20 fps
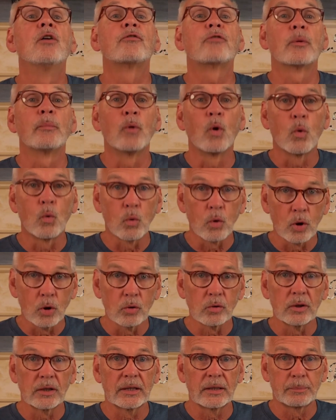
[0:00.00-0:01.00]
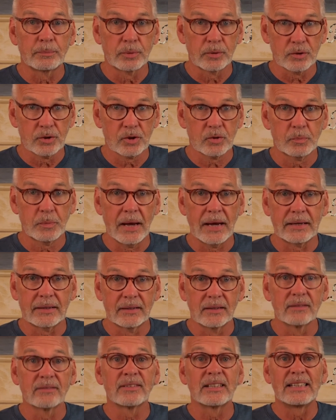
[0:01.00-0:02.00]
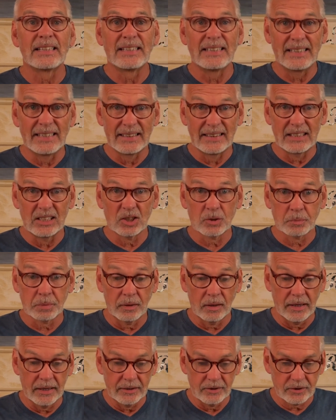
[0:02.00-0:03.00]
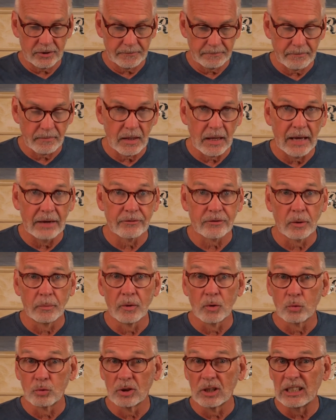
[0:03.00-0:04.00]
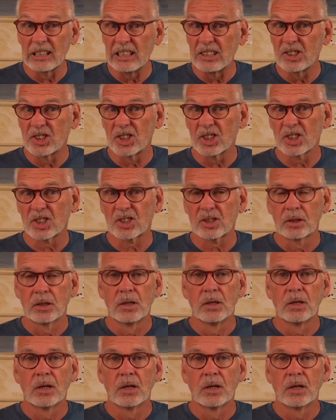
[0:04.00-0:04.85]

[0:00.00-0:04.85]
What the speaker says: from a worldly perspective in this place, and from a religious,